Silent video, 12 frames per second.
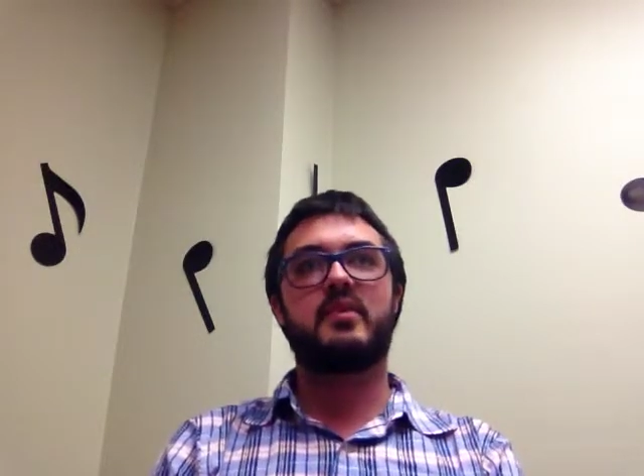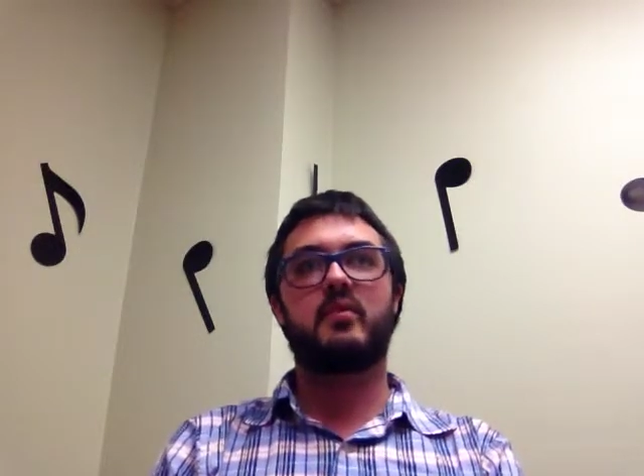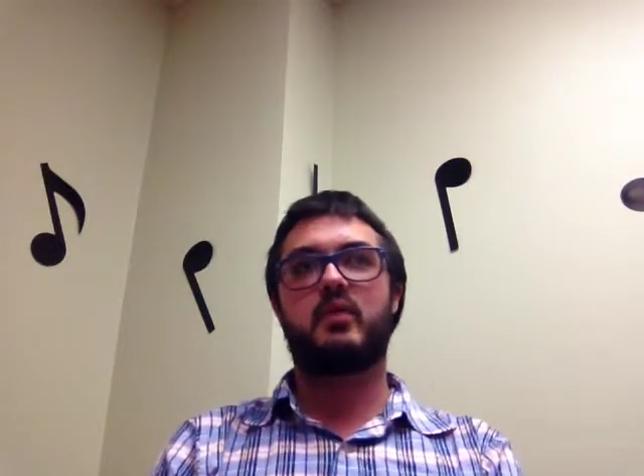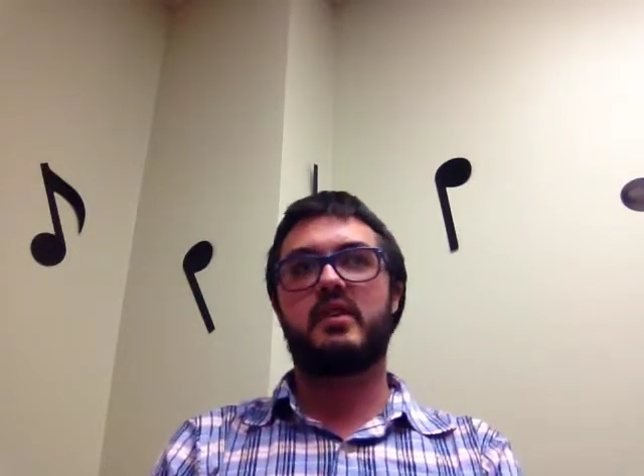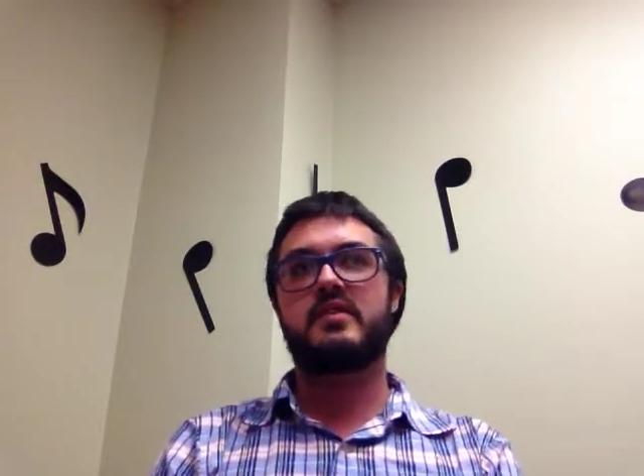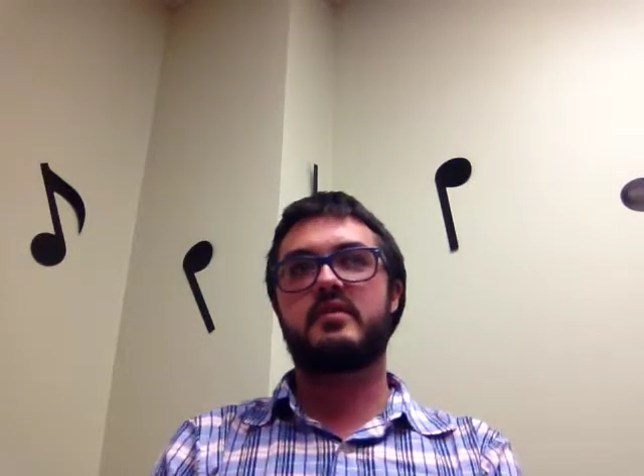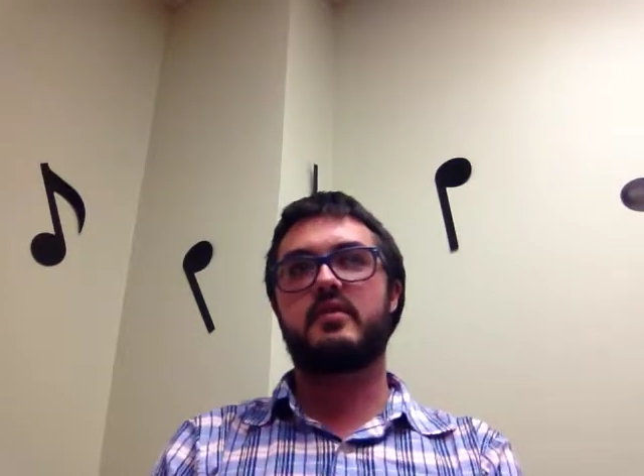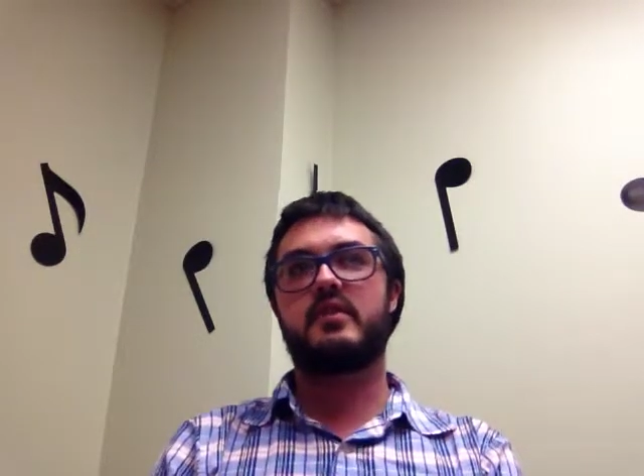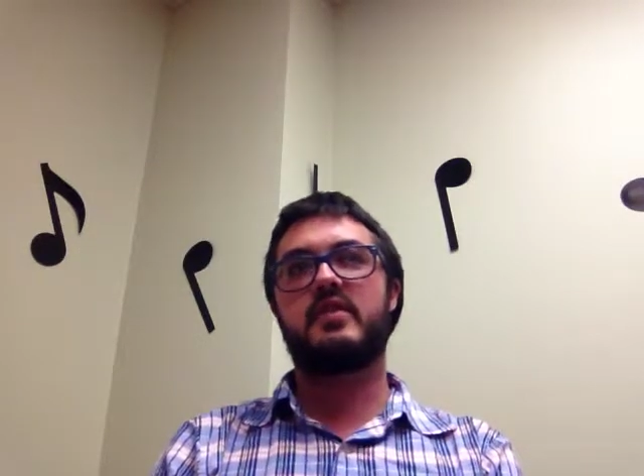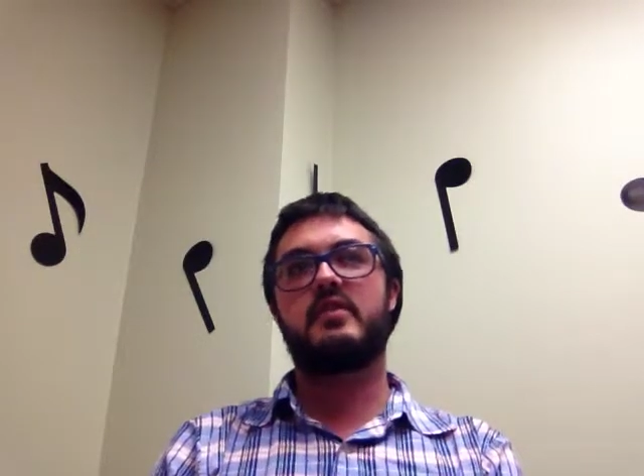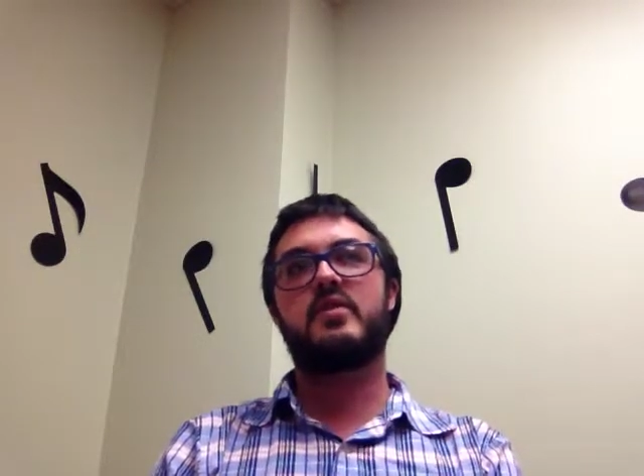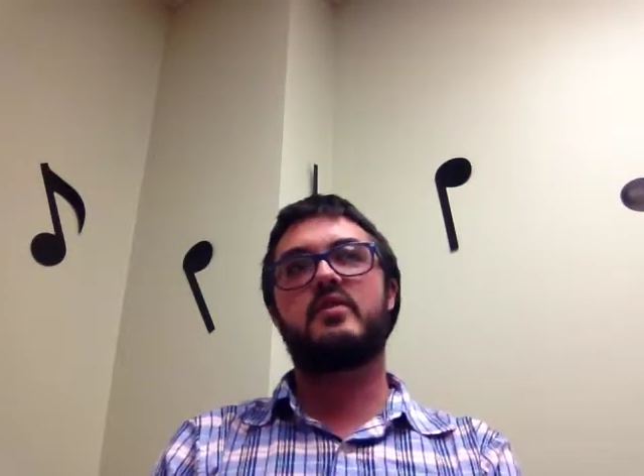that wasn't
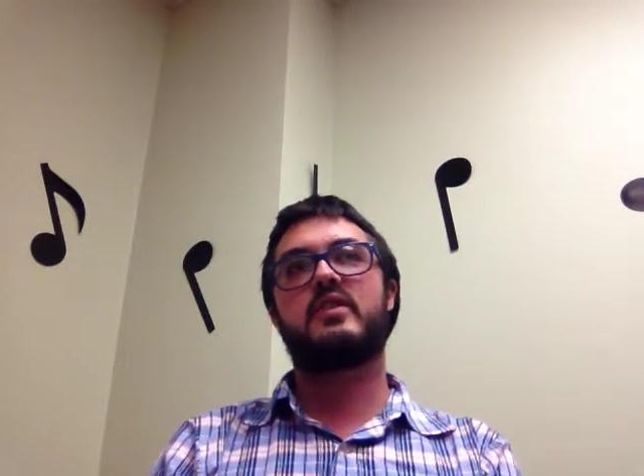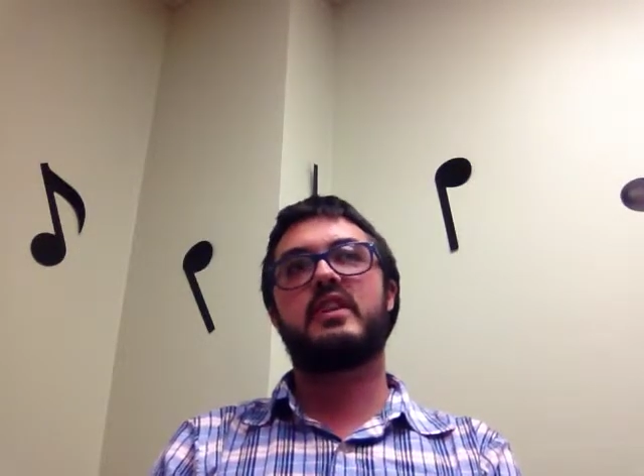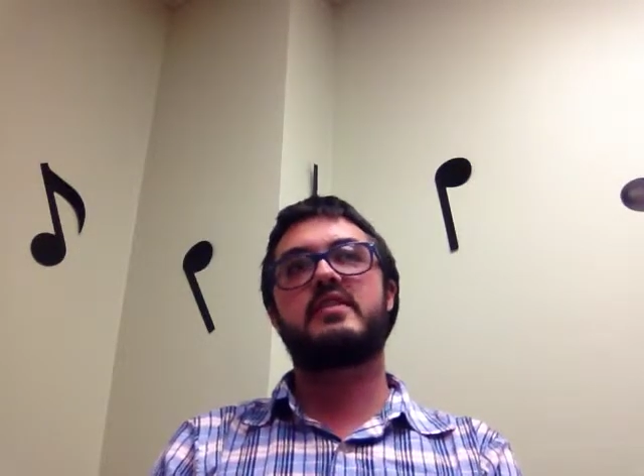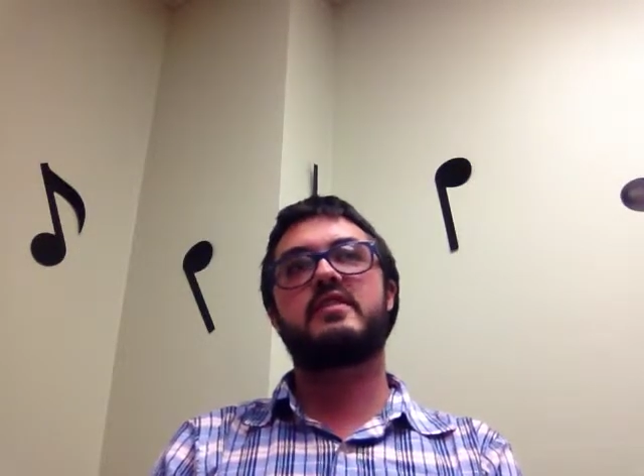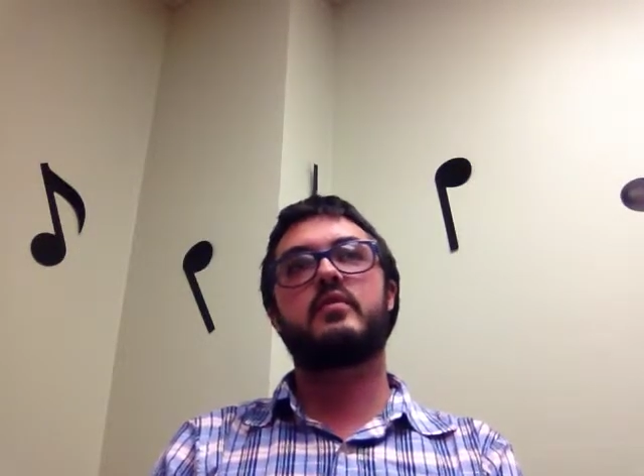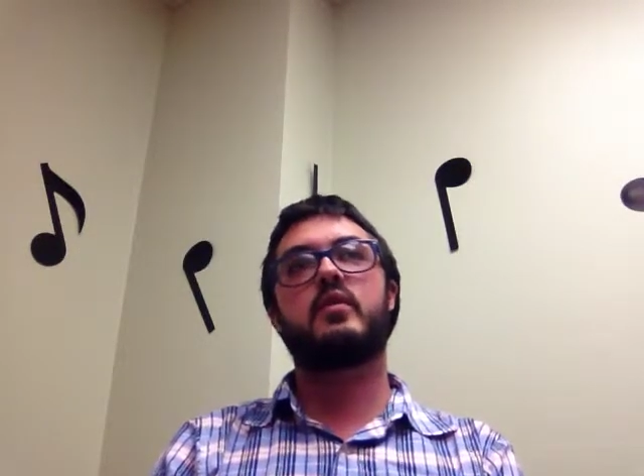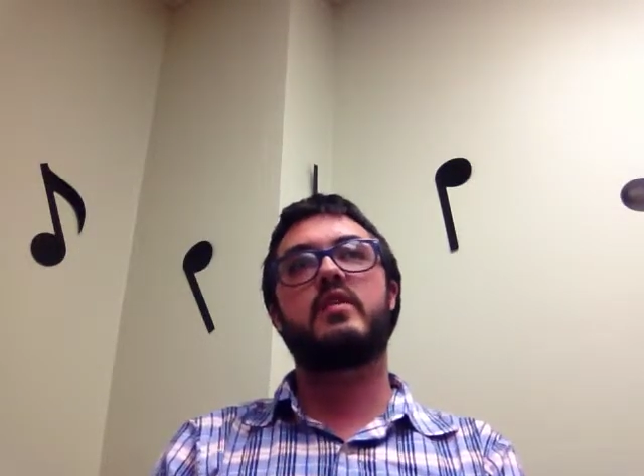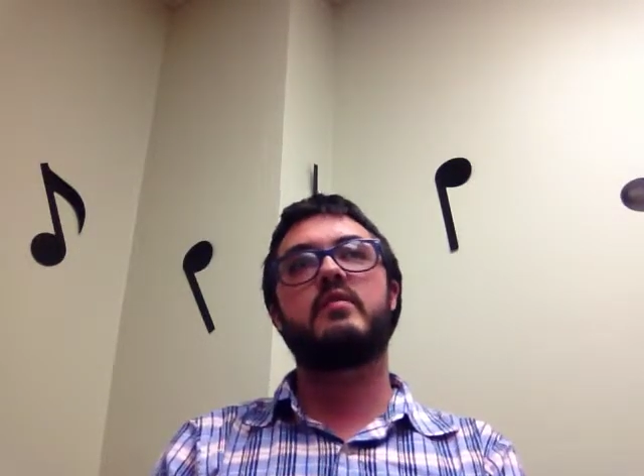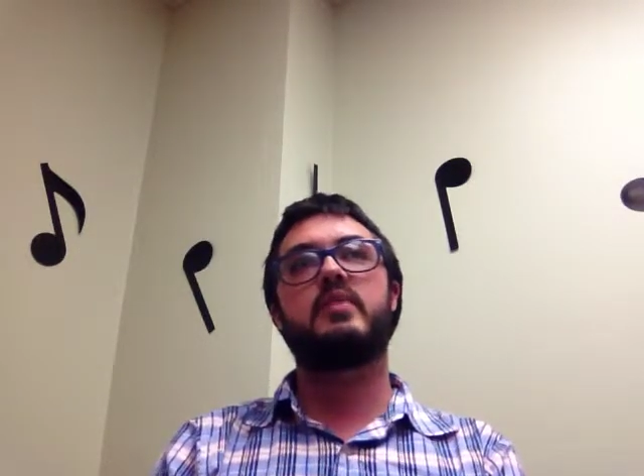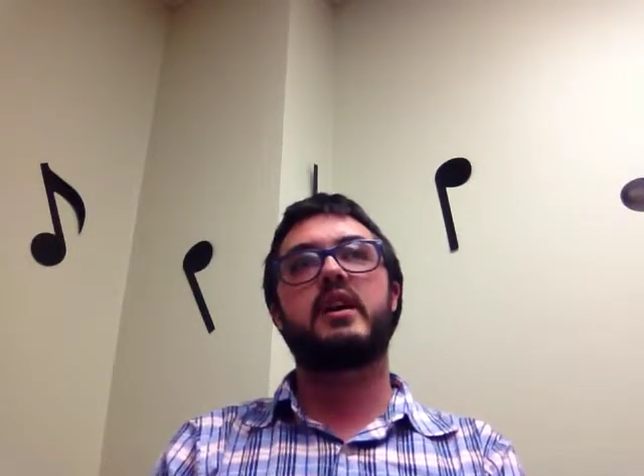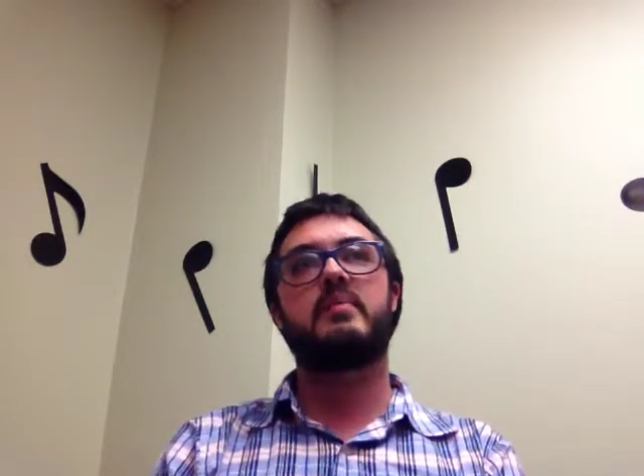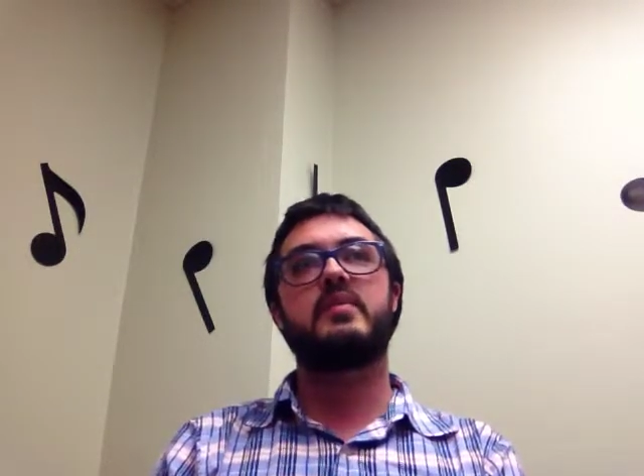really localized to
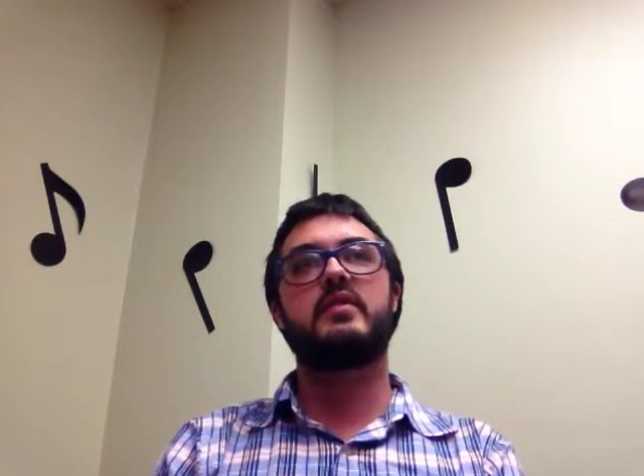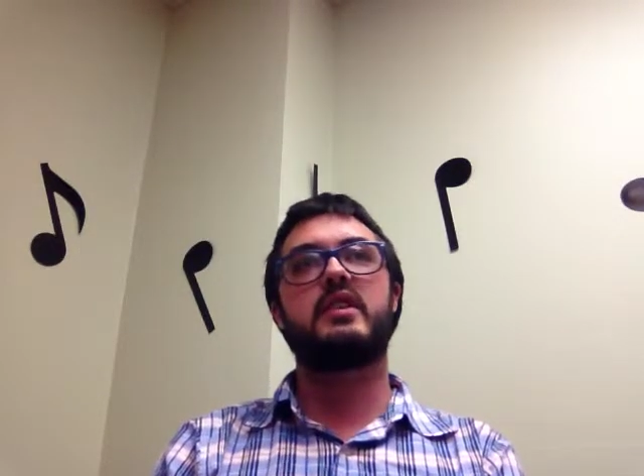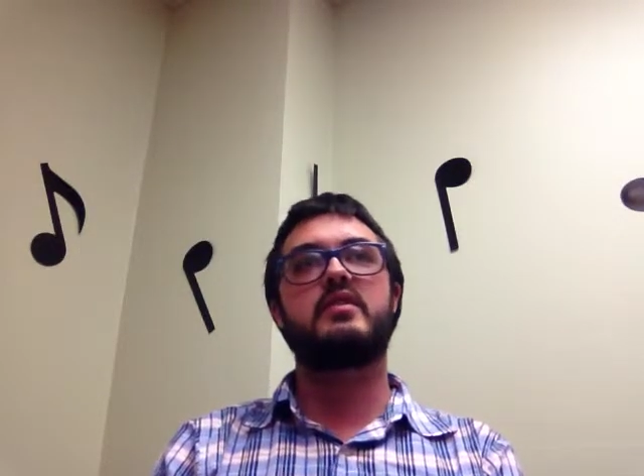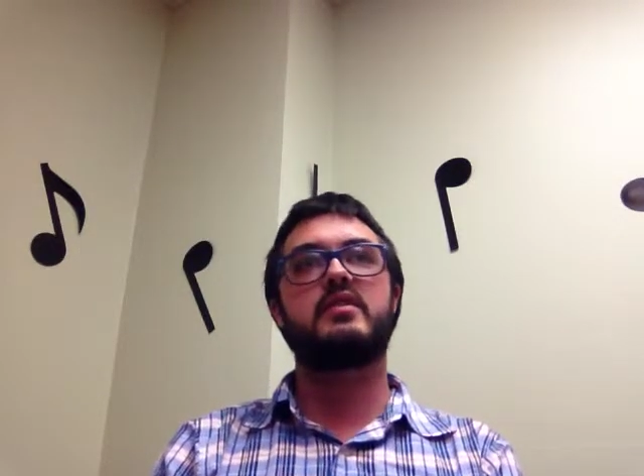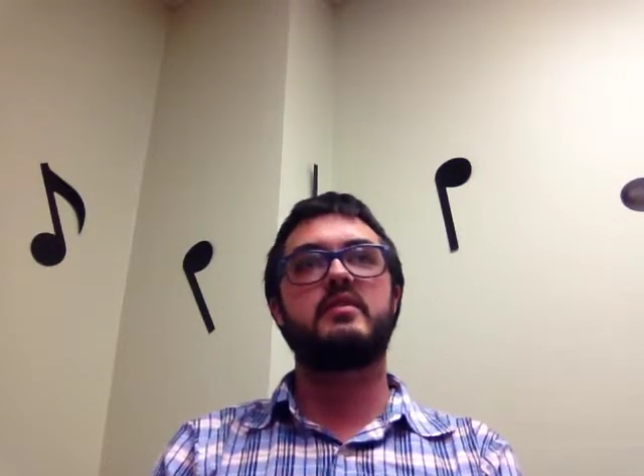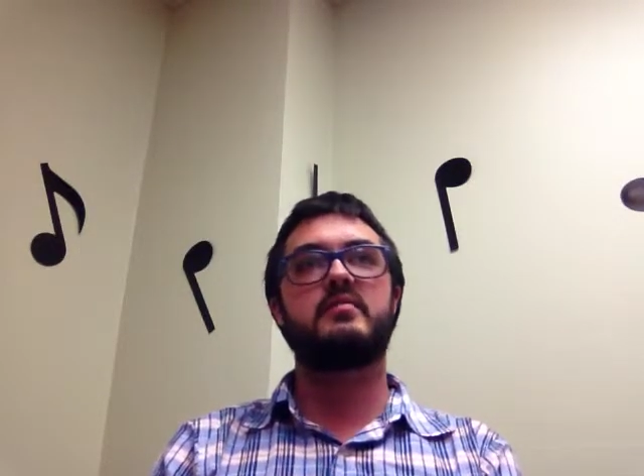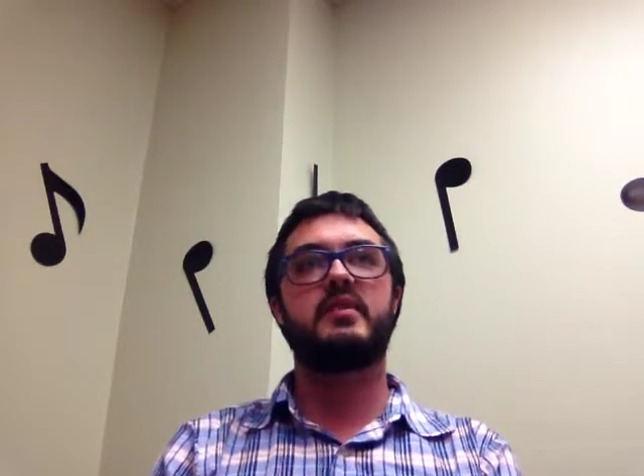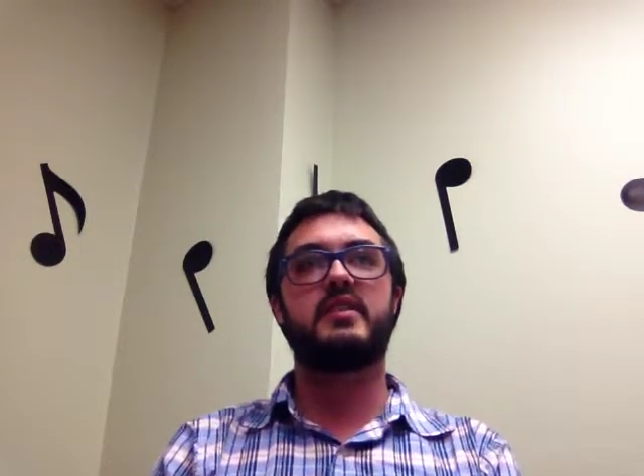one population,